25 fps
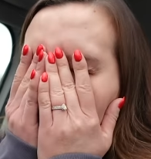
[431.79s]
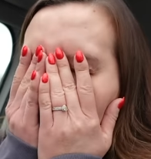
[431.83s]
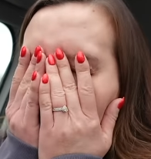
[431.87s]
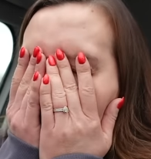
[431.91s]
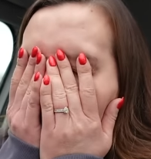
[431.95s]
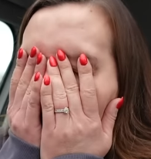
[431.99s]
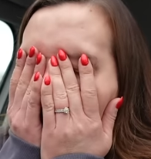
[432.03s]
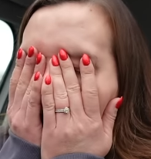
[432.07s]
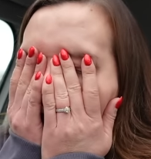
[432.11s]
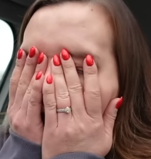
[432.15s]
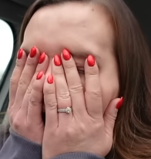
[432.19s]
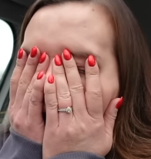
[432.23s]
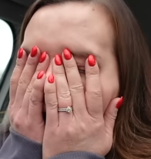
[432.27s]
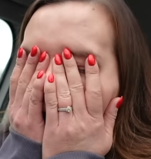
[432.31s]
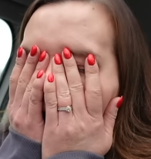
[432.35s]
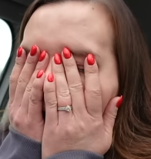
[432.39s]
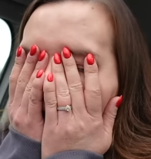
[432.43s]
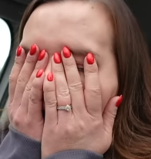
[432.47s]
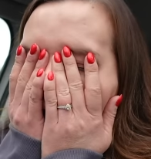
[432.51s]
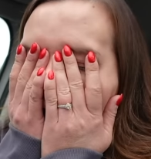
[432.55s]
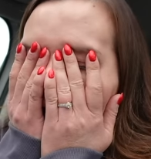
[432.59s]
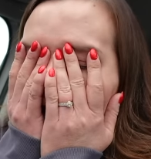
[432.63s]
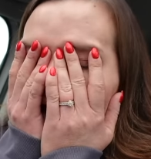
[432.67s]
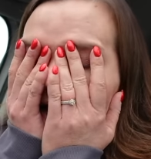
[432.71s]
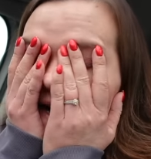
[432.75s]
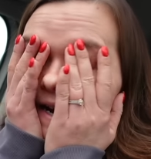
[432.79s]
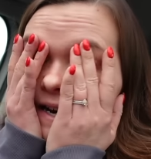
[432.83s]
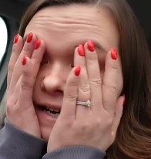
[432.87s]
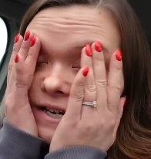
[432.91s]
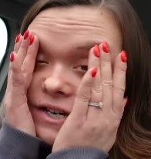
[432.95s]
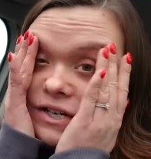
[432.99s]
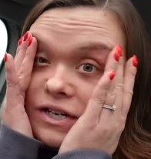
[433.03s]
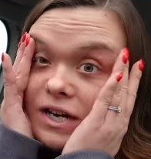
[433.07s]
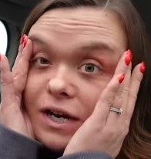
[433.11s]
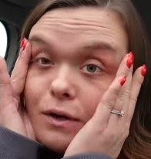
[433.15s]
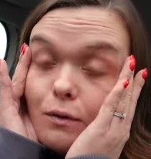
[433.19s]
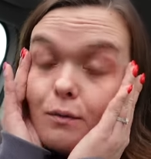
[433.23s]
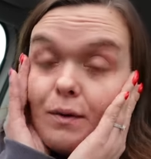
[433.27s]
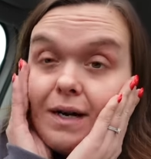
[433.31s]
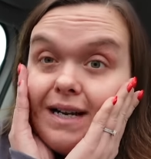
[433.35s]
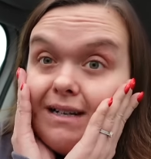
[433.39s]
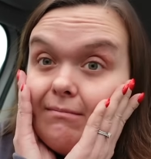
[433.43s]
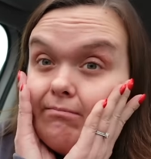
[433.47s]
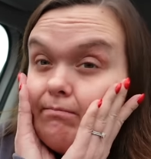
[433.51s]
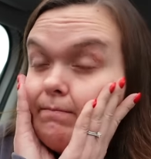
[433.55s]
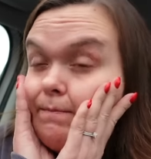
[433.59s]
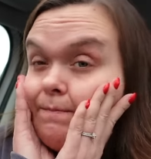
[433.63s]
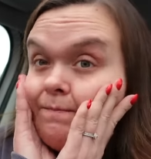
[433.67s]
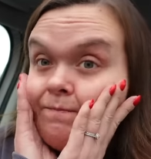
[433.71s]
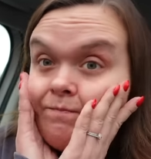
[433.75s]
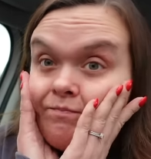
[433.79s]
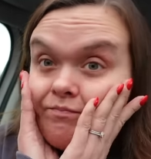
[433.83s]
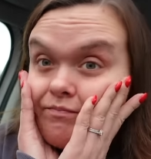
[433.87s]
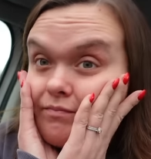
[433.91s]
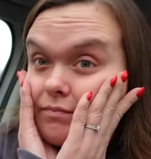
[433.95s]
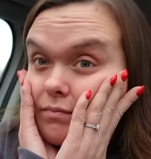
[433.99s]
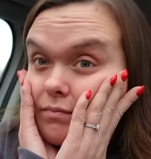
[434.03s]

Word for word: oh, you know,